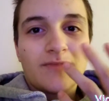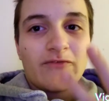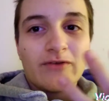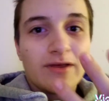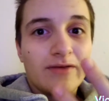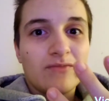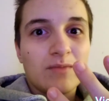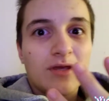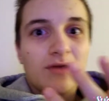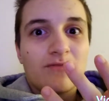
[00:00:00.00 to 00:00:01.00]
forgive
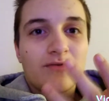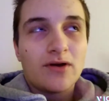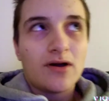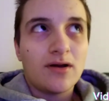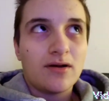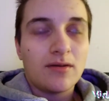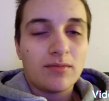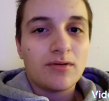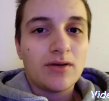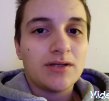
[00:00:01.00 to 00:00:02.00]
me for not
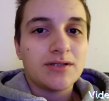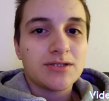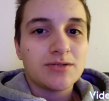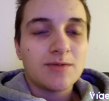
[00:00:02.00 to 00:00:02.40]
uploading so